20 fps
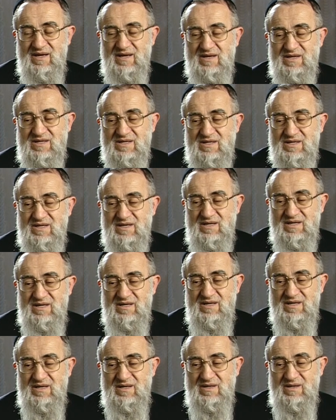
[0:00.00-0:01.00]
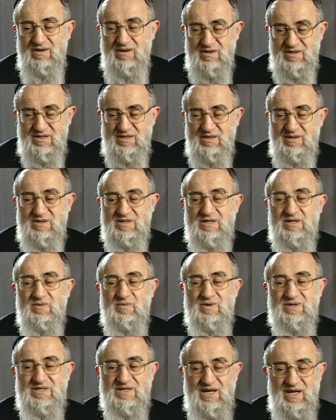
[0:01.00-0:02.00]
she also she
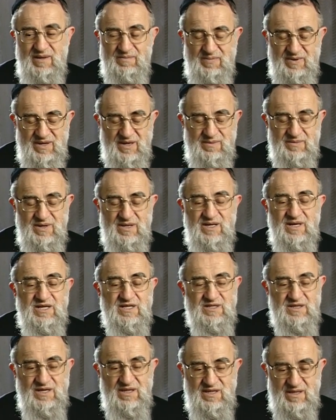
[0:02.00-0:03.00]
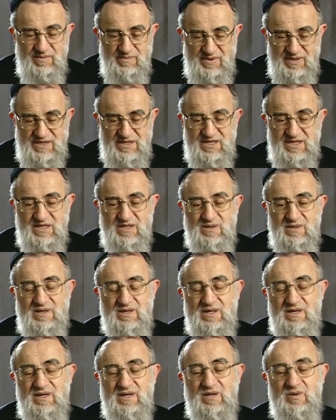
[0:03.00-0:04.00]
was helping him in his in the business uh,
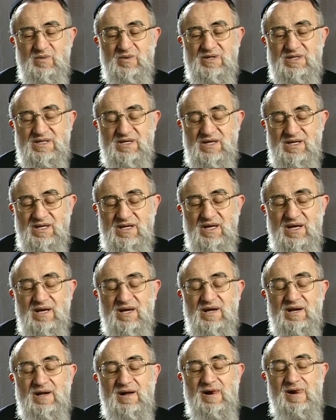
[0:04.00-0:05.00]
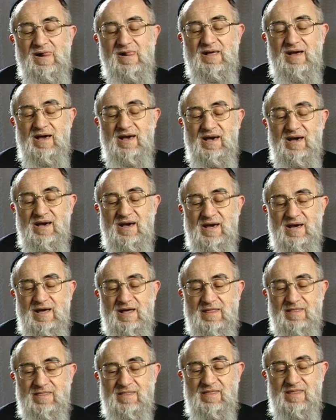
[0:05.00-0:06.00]
he was in,
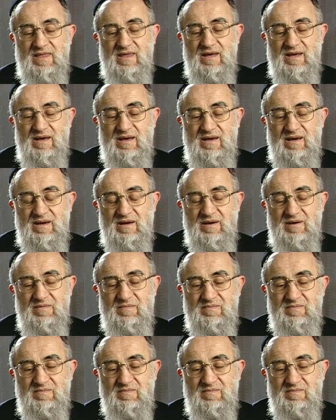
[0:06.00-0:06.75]
and uh,